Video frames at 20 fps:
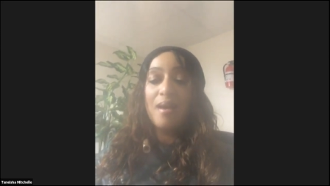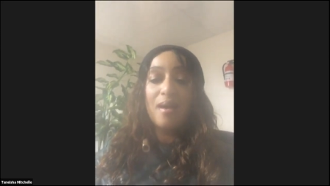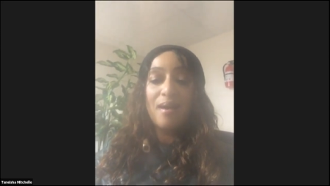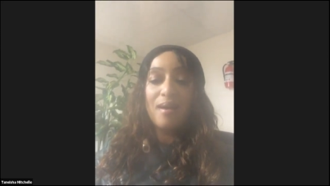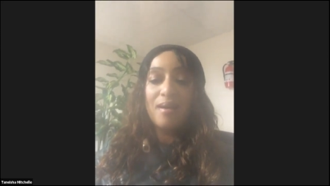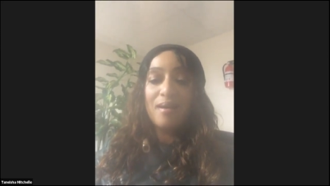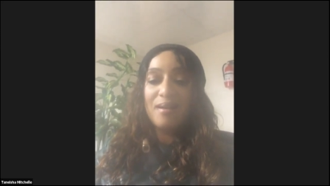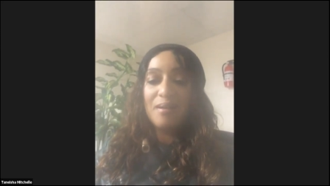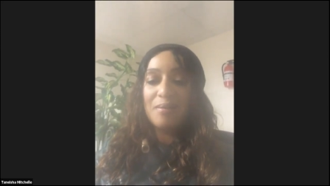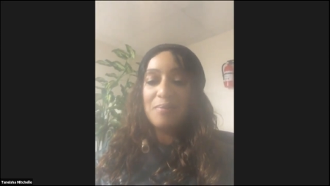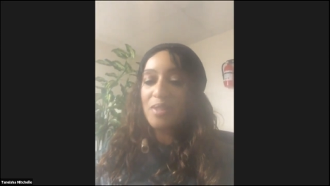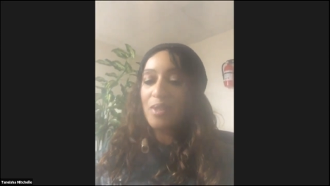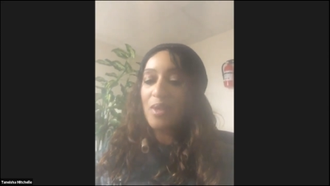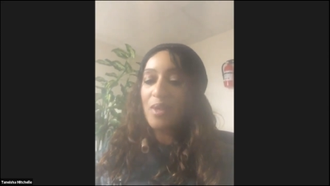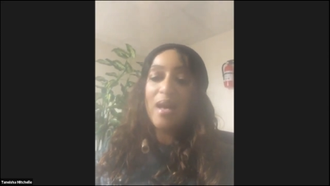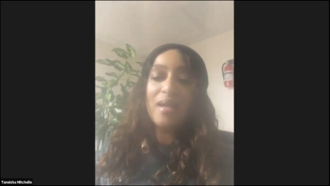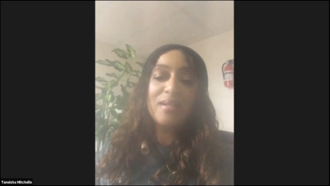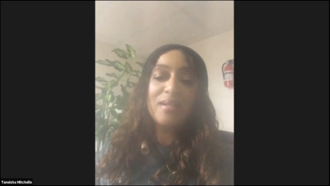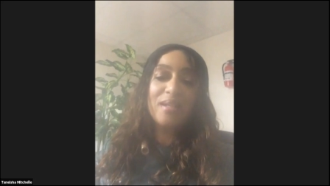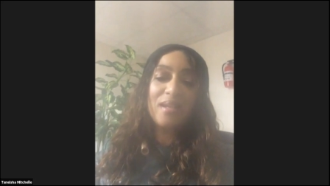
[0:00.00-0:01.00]
Um, so
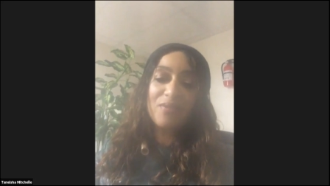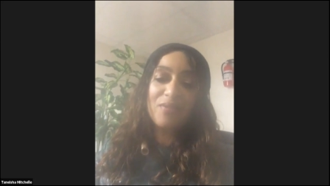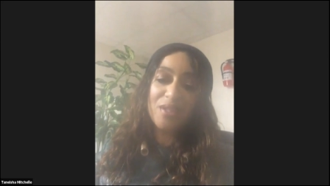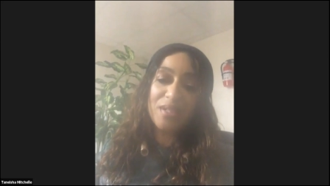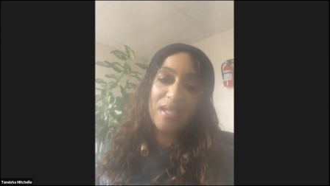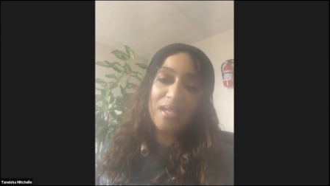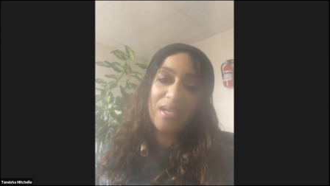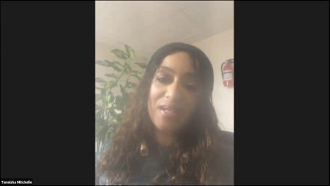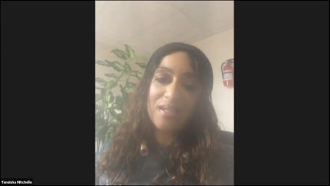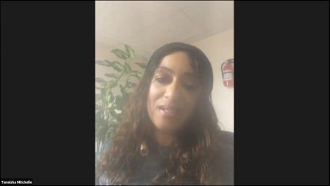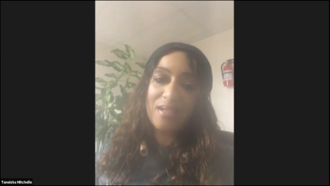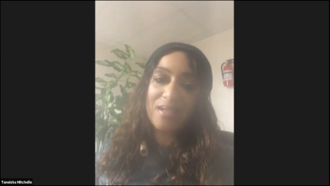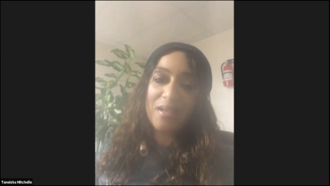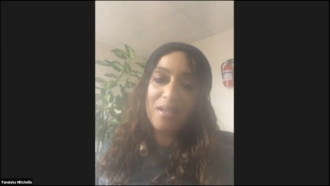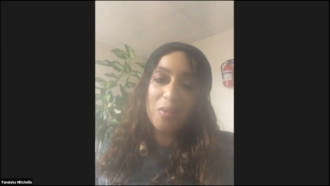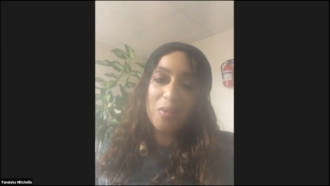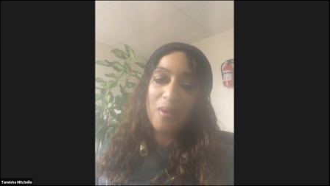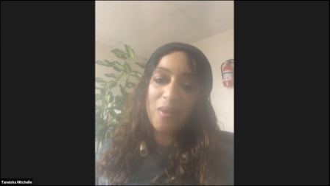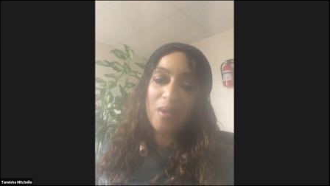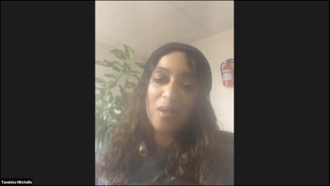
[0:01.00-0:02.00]
I'll never date
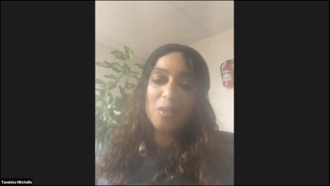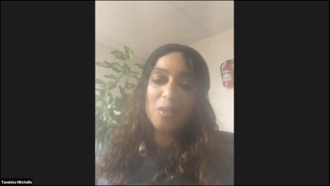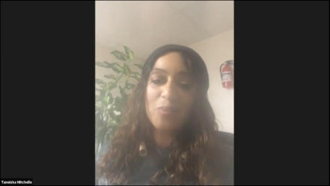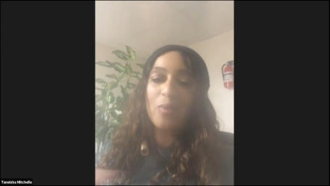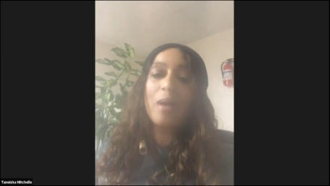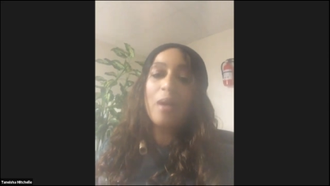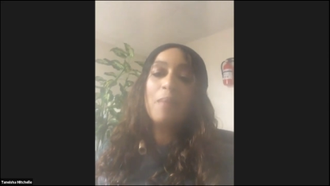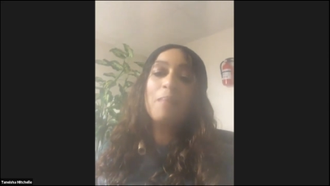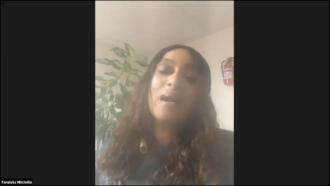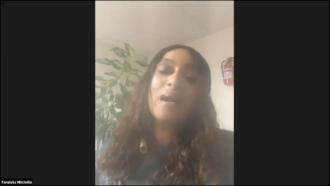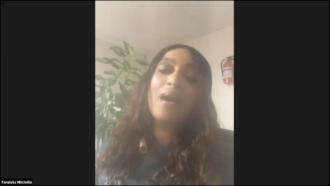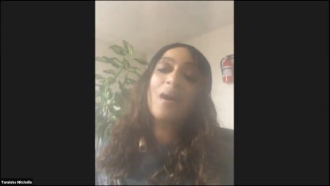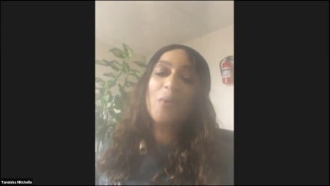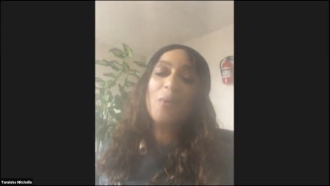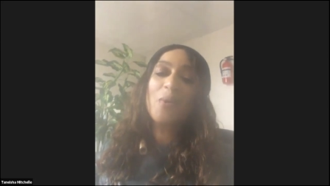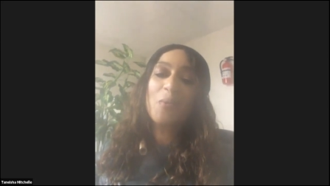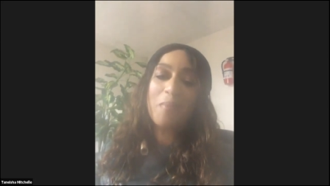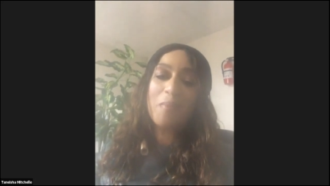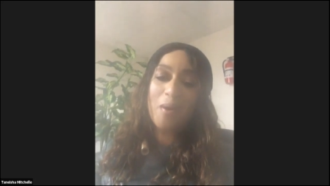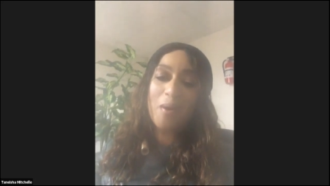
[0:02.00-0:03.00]
another boss. Well, I'm my
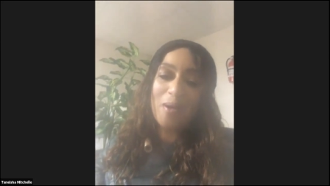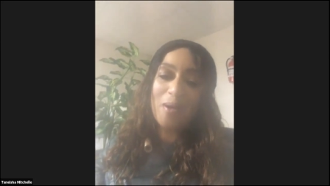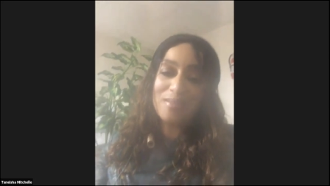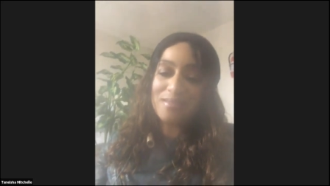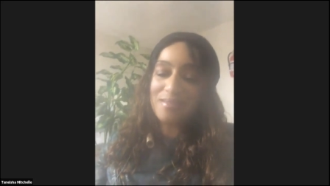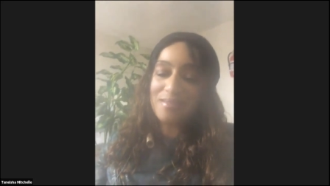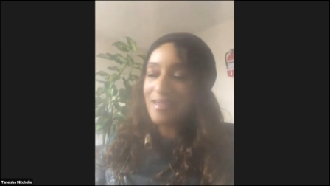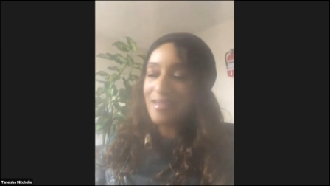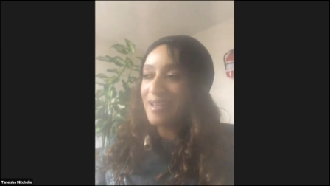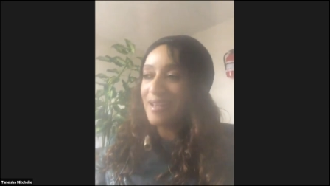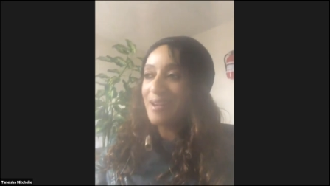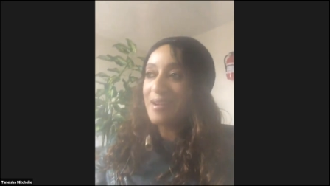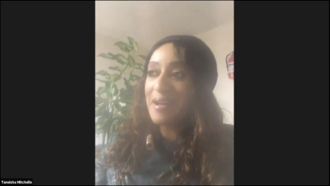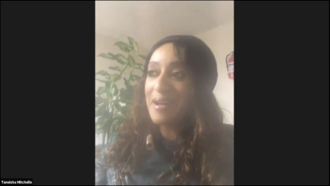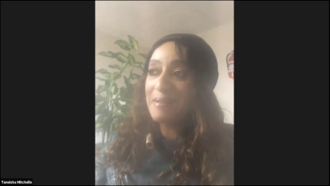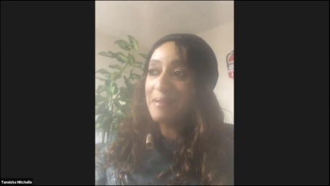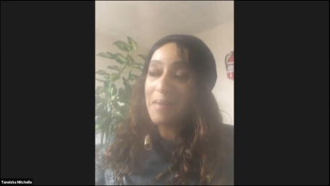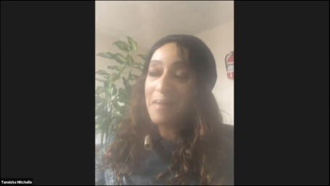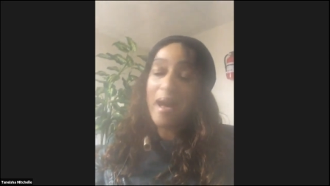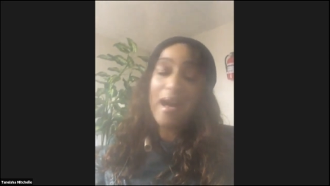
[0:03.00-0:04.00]
own boss now.
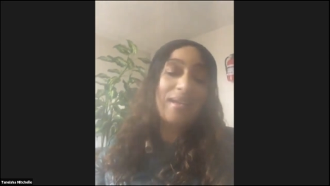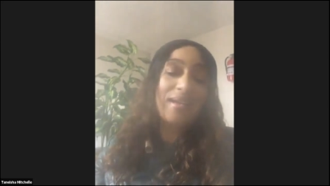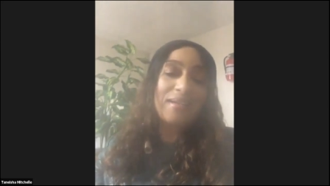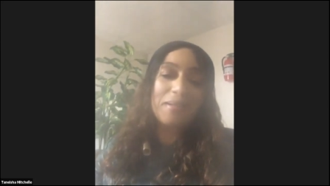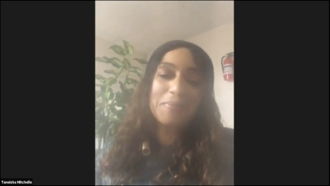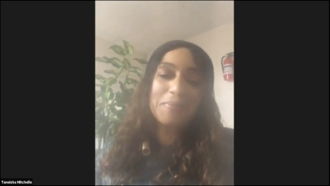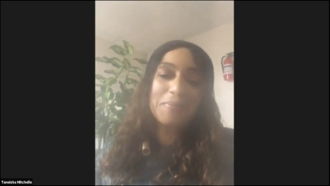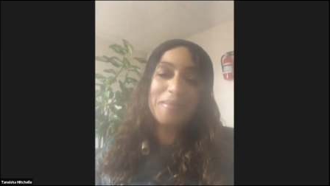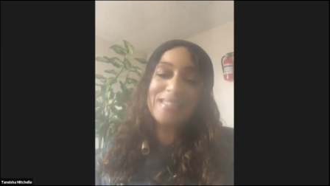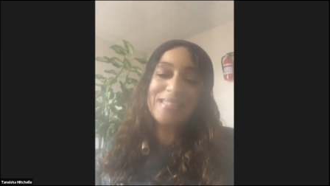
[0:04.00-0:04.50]
I'm, I am the